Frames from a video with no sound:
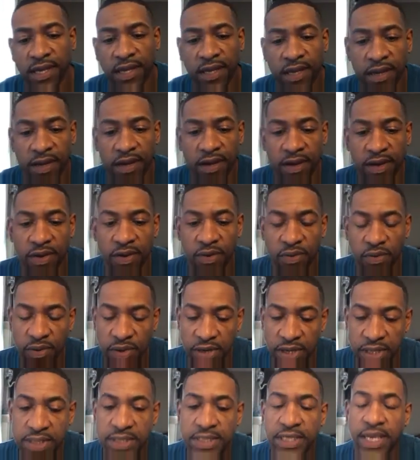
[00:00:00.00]

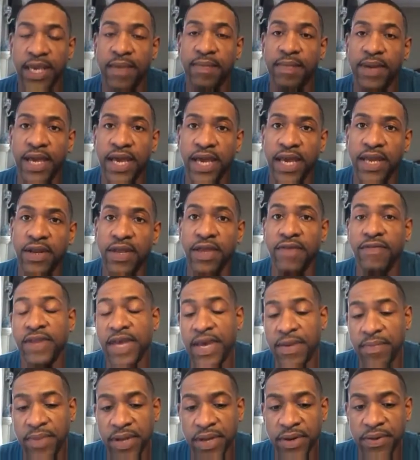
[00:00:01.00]
on the same line, if
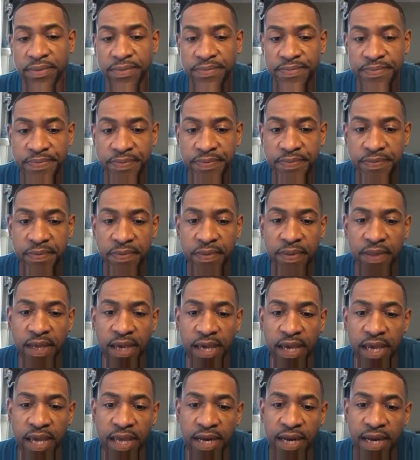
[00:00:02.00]
not better.
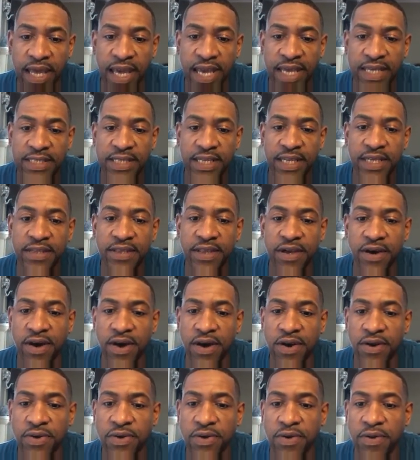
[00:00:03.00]
And lastly, the
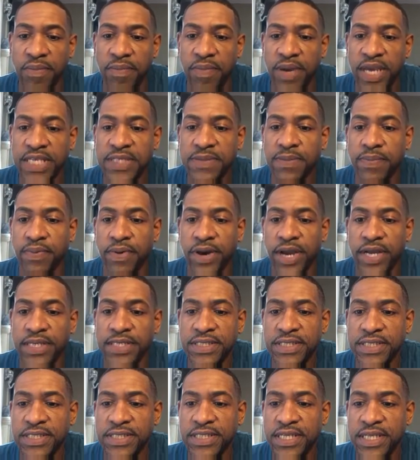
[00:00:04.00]
article Best
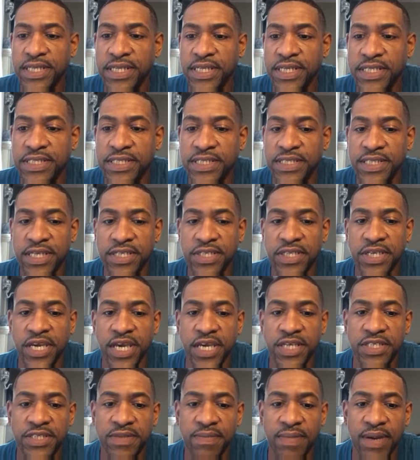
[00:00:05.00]
Practices in Distance
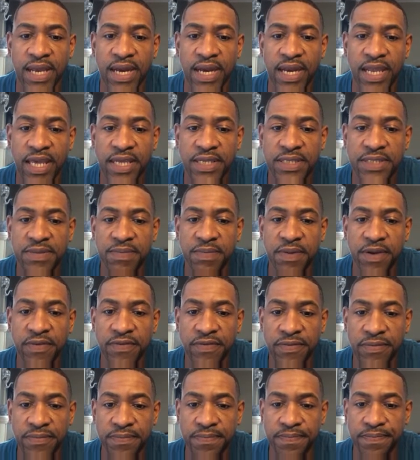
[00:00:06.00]
Education by Lynn
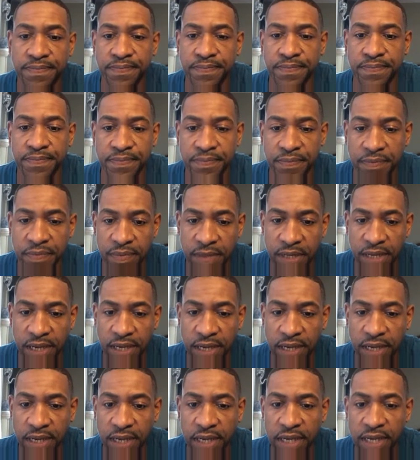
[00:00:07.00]
Smith.
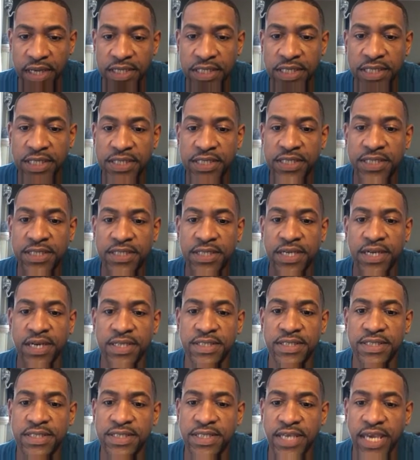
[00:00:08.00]
She
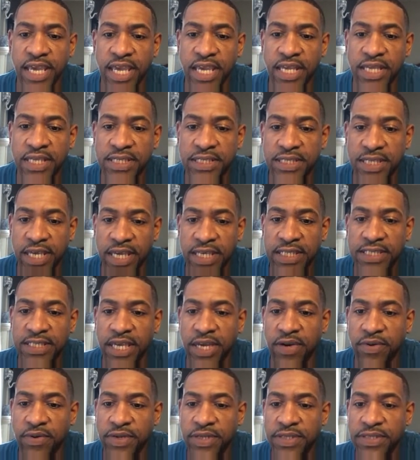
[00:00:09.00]
discusses
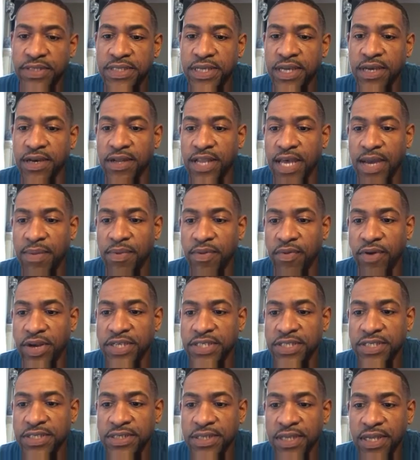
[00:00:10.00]
asynchronous
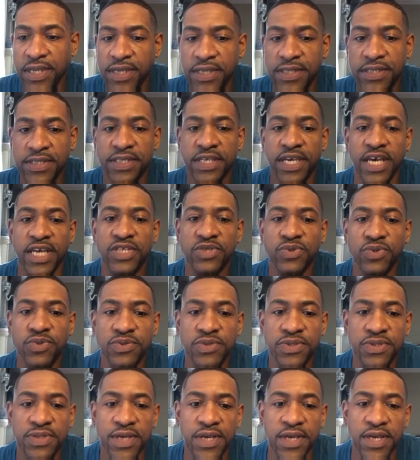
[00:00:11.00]
collaboration,
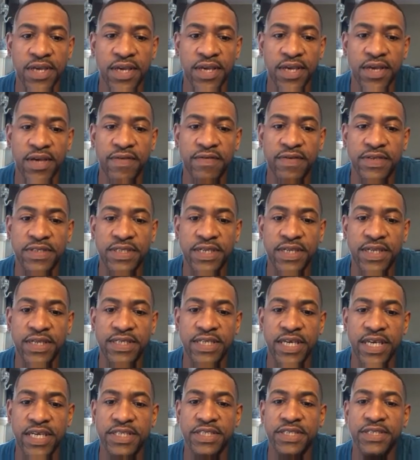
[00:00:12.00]
schedules,
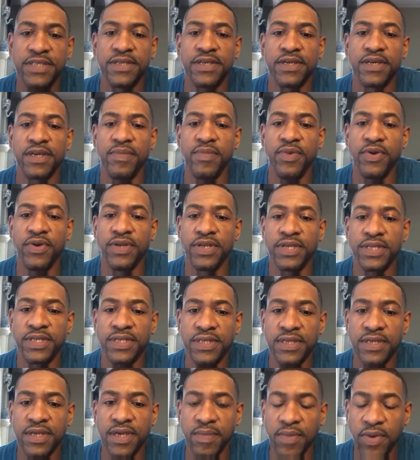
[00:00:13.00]
facilitation,
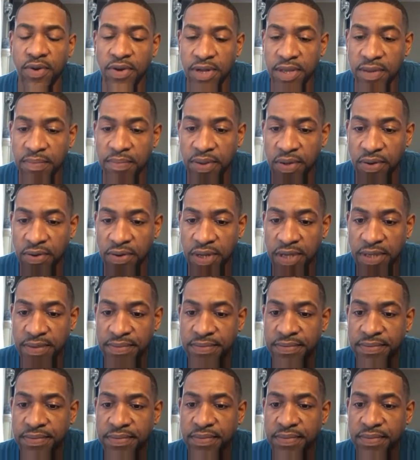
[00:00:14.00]
community building,